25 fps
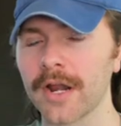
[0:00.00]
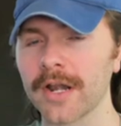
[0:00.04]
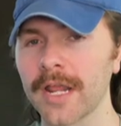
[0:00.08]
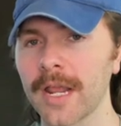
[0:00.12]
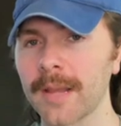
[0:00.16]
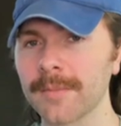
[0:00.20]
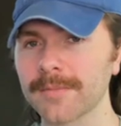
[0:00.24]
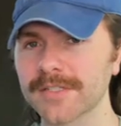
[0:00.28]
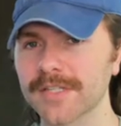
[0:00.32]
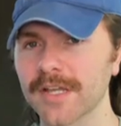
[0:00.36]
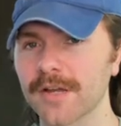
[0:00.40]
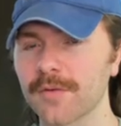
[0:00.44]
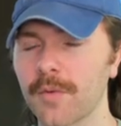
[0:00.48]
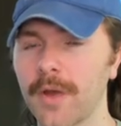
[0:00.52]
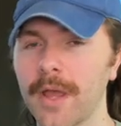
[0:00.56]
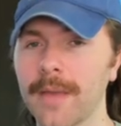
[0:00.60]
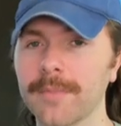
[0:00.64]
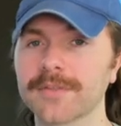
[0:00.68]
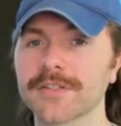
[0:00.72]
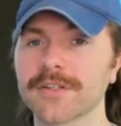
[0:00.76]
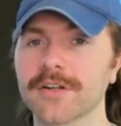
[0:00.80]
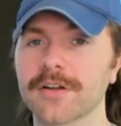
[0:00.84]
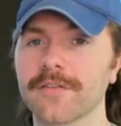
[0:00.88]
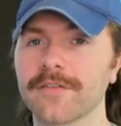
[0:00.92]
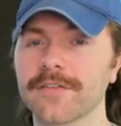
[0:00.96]
Amazon
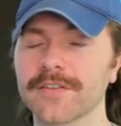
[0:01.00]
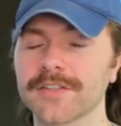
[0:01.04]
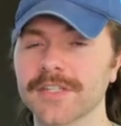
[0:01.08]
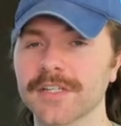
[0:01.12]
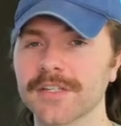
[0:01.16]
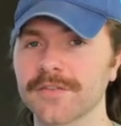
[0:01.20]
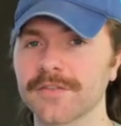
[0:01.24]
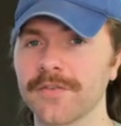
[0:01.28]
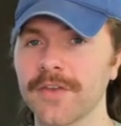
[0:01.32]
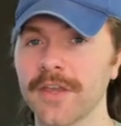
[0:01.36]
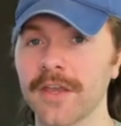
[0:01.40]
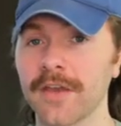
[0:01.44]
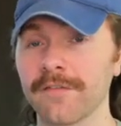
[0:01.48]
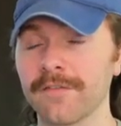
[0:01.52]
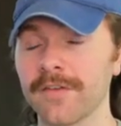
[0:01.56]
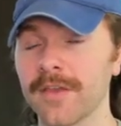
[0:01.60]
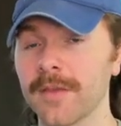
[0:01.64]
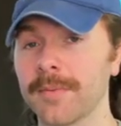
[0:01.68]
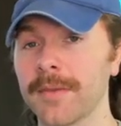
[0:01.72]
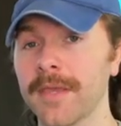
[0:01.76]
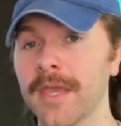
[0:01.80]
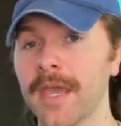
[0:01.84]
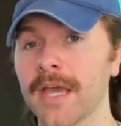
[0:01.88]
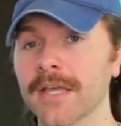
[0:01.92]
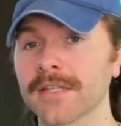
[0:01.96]
Web Services via
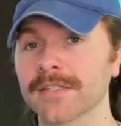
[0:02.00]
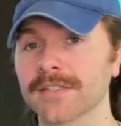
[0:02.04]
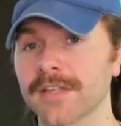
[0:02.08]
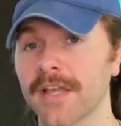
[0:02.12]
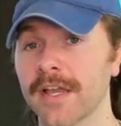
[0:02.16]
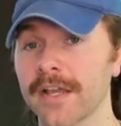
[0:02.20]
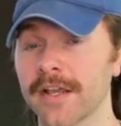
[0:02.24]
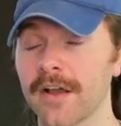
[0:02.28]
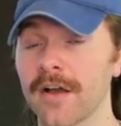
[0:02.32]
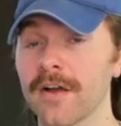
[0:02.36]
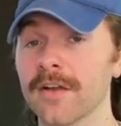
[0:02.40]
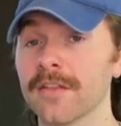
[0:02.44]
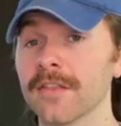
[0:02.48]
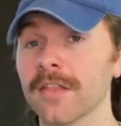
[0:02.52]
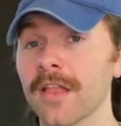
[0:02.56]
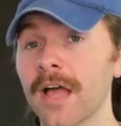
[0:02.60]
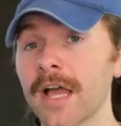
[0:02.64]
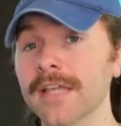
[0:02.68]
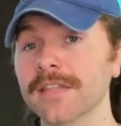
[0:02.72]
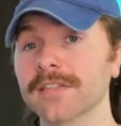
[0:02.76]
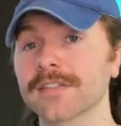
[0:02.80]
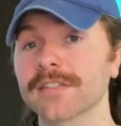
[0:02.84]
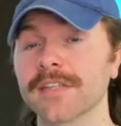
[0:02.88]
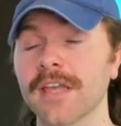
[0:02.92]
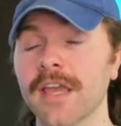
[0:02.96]
V P S, like on
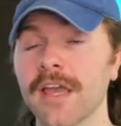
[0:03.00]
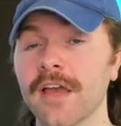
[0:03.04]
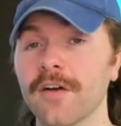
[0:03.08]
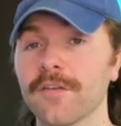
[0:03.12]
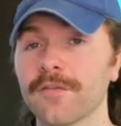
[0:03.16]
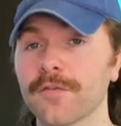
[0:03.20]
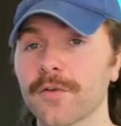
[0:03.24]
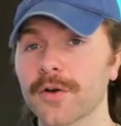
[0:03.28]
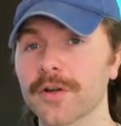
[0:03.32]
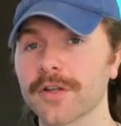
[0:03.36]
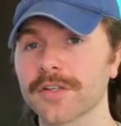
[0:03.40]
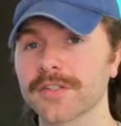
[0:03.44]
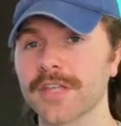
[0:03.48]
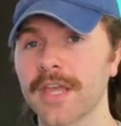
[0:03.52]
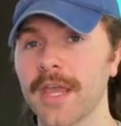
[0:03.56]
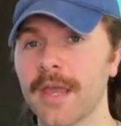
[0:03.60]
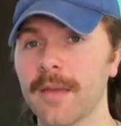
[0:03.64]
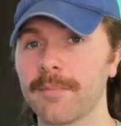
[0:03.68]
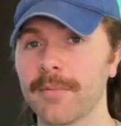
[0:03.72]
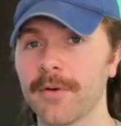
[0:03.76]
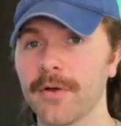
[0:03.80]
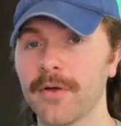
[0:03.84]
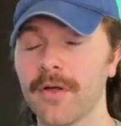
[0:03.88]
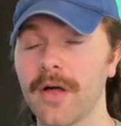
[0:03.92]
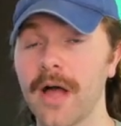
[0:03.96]
LightSail, for
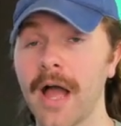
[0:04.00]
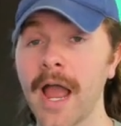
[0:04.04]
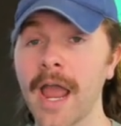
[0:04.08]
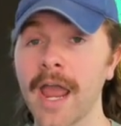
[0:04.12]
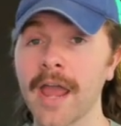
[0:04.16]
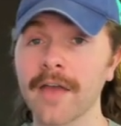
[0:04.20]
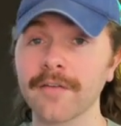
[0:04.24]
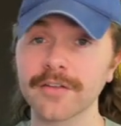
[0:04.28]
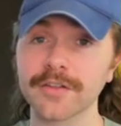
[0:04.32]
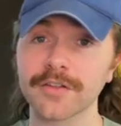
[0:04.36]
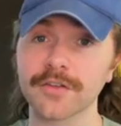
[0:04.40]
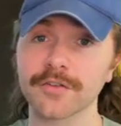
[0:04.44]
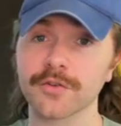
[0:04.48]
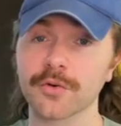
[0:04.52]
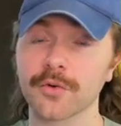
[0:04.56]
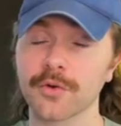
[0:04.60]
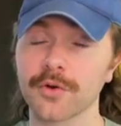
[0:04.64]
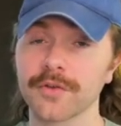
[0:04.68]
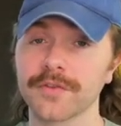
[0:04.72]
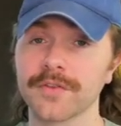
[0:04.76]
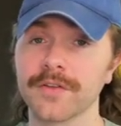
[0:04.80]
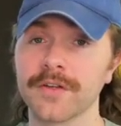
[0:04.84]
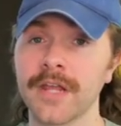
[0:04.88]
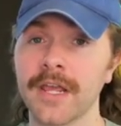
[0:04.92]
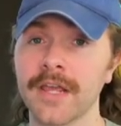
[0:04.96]
example, I have a
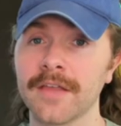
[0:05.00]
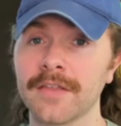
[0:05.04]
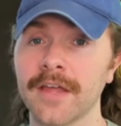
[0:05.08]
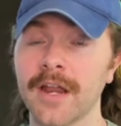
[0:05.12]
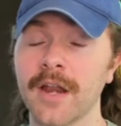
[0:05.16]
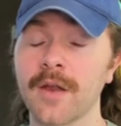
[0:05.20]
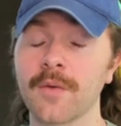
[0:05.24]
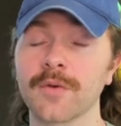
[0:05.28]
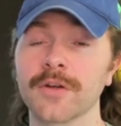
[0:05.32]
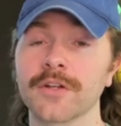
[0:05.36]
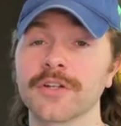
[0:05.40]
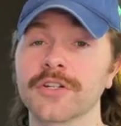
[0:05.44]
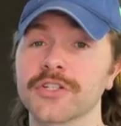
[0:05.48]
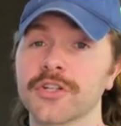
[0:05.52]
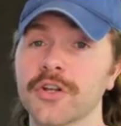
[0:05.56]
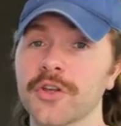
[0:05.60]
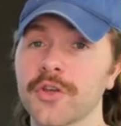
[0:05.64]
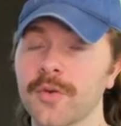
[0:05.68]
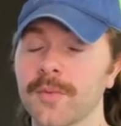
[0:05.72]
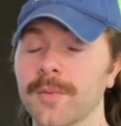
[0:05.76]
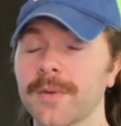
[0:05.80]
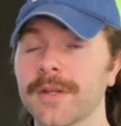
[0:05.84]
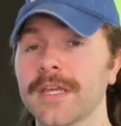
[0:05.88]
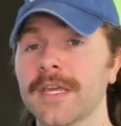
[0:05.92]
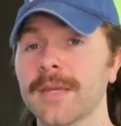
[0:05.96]
tutorial today that I wanted to show
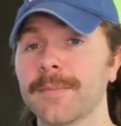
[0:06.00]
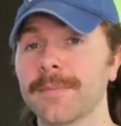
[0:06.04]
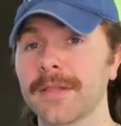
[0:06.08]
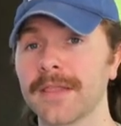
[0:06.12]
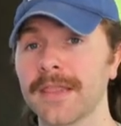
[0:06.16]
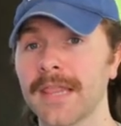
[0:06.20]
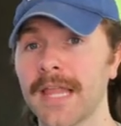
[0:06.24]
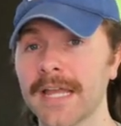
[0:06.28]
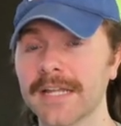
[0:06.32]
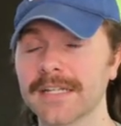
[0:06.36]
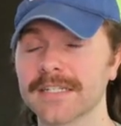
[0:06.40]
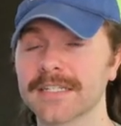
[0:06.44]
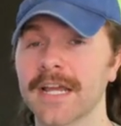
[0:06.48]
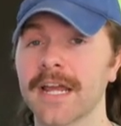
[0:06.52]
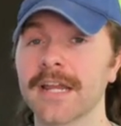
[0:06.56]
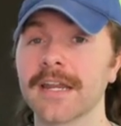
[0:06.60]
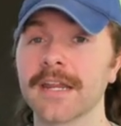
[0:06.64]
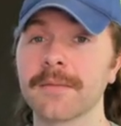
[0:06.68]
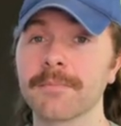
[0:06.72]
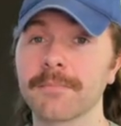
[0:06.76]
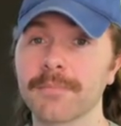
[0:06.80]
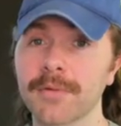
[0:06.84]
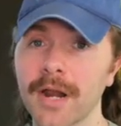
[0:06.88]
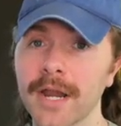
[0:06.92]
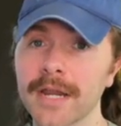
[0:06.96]
you. I'm going to keep it light, tight,
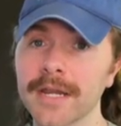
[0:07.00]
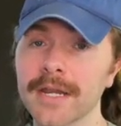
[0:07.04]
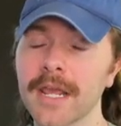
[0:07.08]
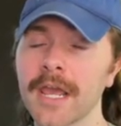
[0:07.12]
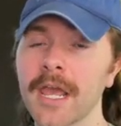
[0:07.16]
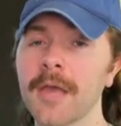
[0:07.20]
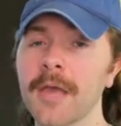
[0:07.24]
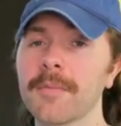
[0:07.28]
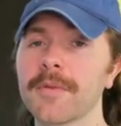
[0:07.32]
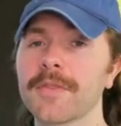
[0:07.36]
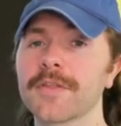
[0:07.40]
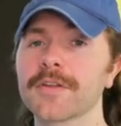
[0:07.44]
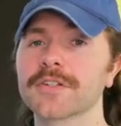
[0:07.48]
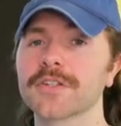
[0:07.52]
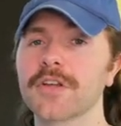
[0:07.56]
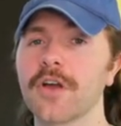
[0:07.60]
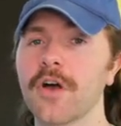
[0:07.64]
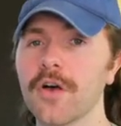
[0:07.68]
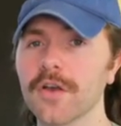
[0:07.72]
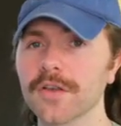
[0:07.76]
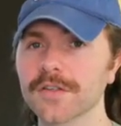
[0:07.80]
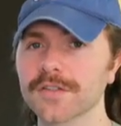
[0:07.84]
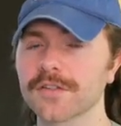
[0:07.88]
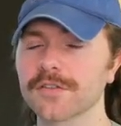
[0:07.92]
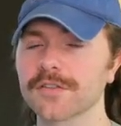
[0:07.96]
and bright, but there's
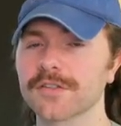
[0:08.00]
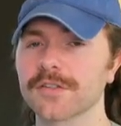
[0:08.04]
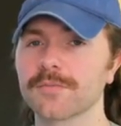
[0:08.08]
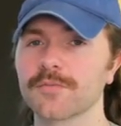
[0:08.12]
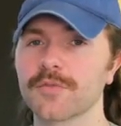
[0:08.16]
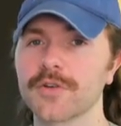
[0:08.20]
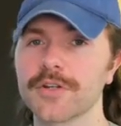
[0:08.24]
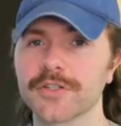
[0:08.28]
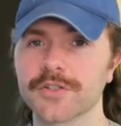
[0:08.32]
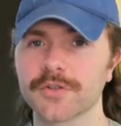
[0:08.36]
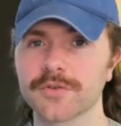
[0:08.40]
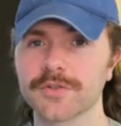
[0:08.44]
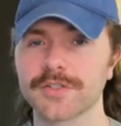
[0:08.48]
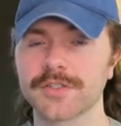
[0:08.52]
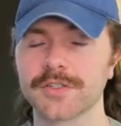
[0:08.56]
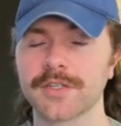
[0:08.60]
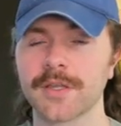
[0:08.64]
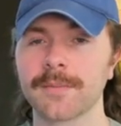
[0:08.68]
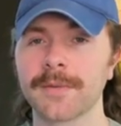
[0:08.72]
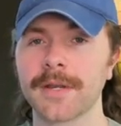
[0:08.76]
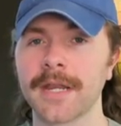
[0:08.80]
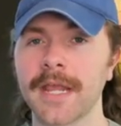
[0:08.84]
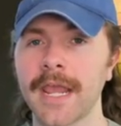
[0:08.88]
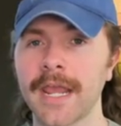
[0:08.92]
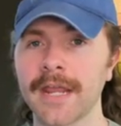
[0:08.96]
also some resources
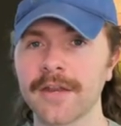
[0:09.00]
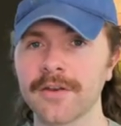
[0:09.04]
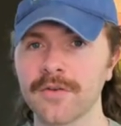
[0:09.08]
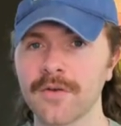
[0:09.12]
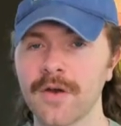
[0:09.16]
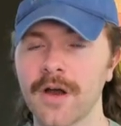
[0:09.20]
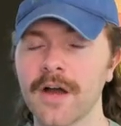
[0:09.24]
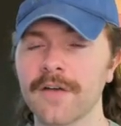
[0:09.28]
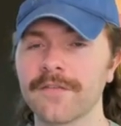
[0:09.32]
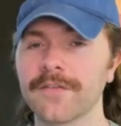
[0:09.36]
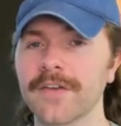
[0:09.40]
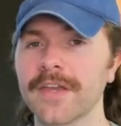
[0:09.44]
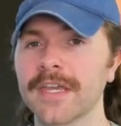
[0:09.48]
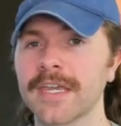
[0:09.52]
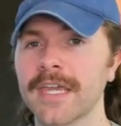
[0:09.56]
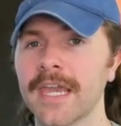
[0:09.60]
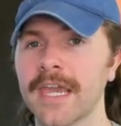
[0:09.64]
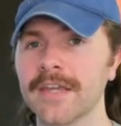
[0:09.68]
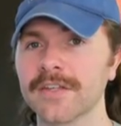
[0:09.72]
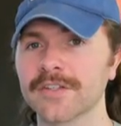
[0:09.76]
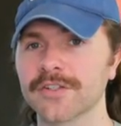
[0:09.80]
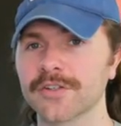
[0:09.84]
I'm going to hand you off in case